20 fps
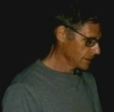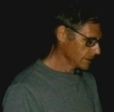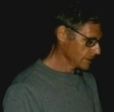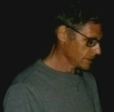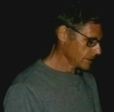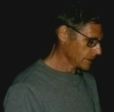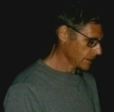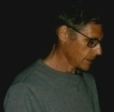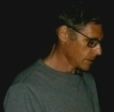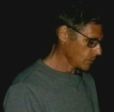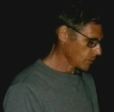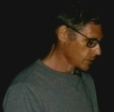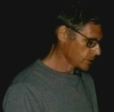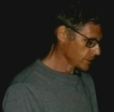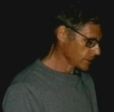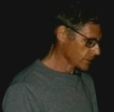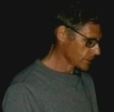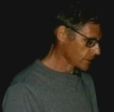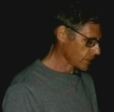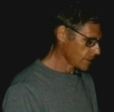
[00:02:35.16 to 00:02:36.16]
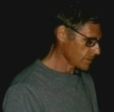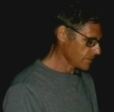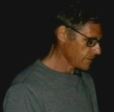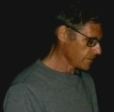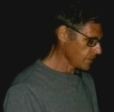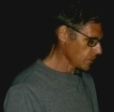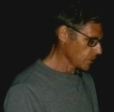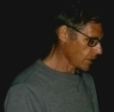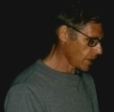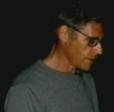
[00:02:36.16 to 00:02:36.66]
So you're going to watch the scope
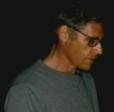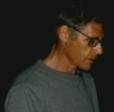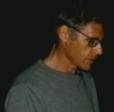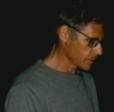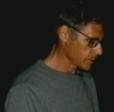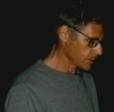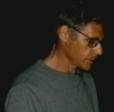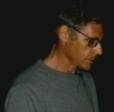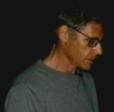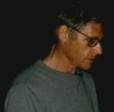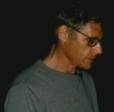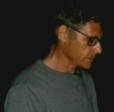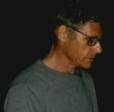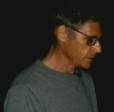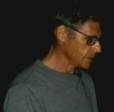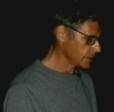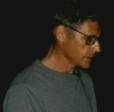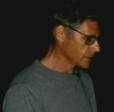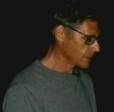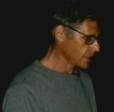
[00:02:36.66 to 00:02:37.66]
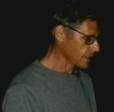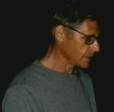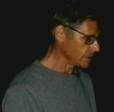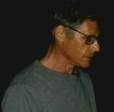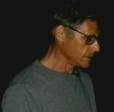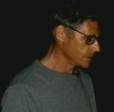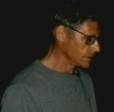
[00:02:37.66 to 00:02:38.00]
fall over into itself. Let's go.